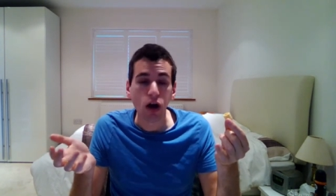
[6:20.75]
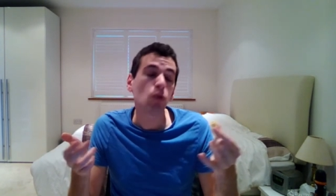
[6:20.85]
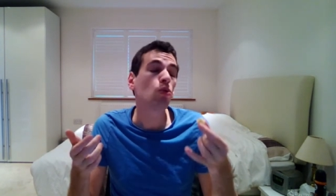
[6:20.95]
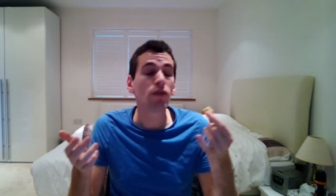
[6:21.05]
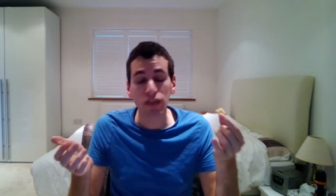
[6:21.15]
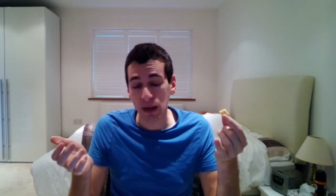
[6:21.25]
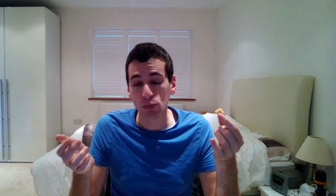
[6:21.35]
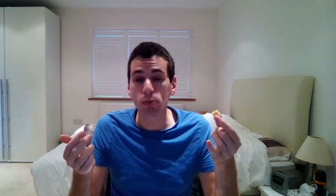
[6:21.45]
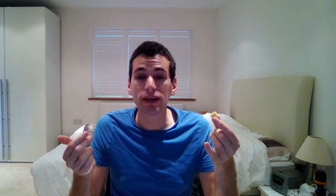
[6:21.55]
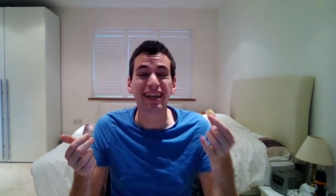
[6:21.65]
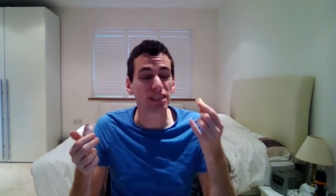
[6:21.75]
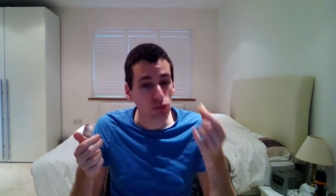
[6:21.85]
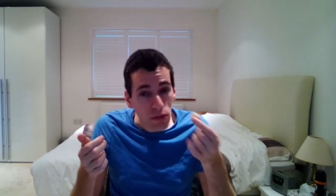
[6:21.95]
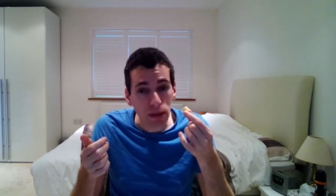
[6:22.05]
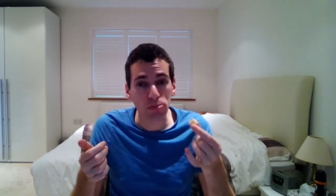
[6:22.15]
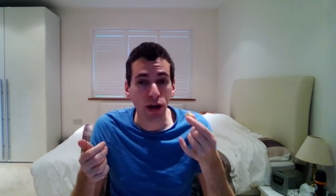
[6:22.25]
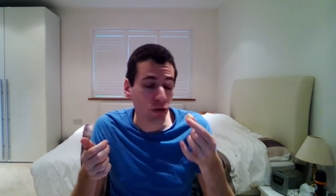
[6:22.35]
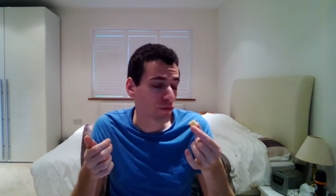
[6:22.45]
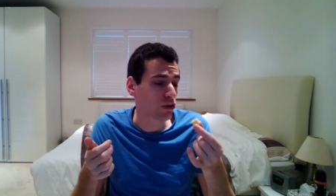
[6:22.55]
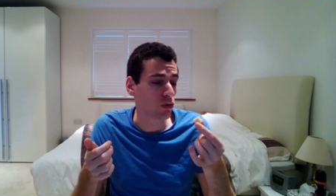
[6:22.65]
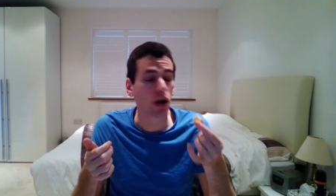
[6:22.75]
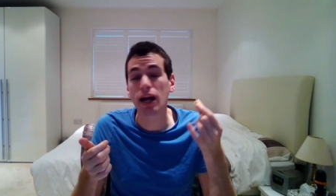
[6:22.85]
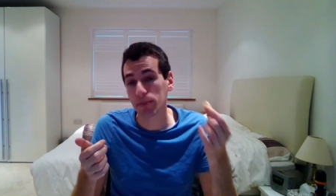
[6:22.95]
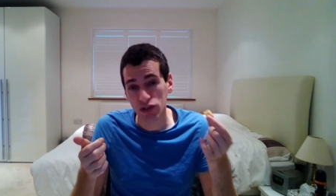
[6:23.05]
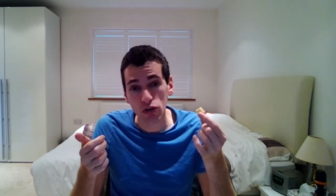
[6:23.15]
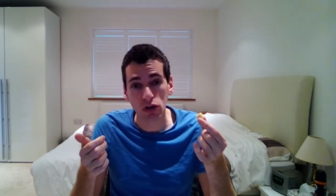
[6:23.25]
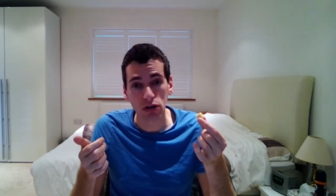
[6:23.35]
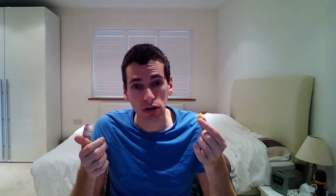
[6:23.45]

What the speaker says: All of them will be extremely proud of you, I am sure.